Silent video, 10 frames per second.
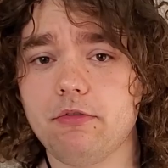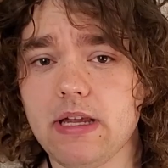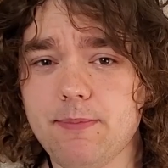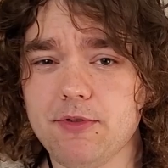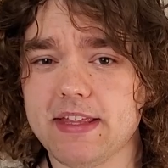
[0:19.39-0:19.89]
the
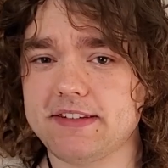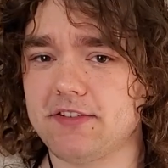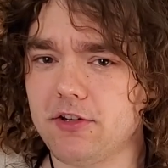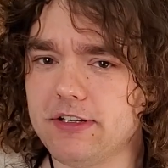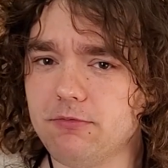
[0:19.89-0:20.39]
reboot that
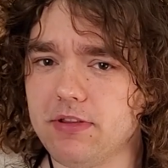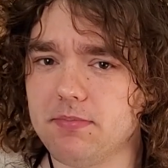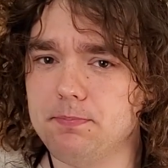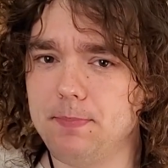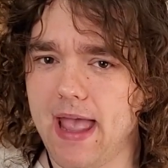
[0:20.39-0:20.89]
started
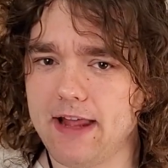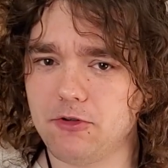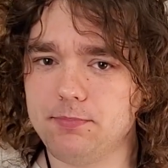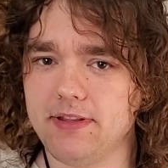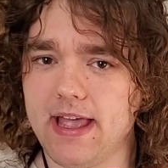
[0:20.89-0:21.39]
with
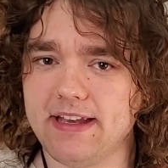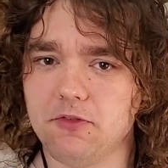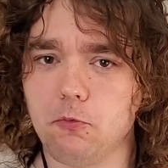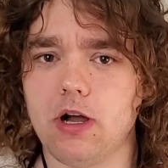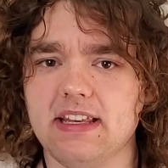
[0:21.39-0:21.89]
Battle
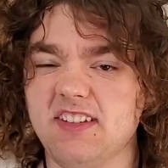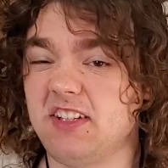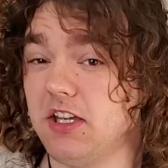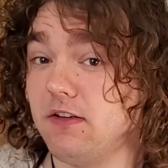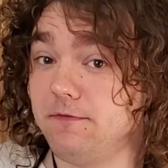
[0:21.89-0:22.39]
Planet was
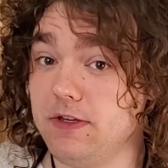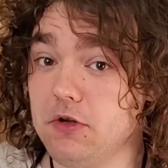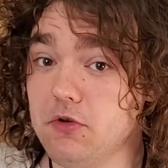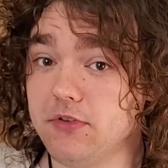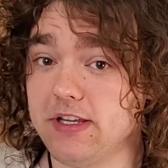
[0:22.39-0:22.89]

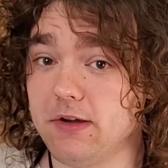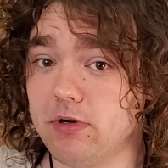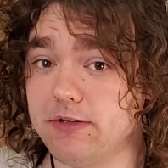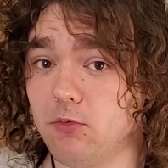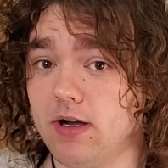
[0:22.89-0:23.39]
confused at
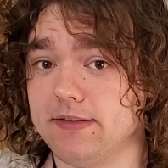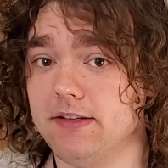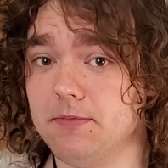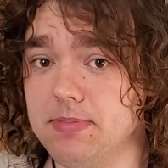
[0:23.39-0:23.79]
what it wanted to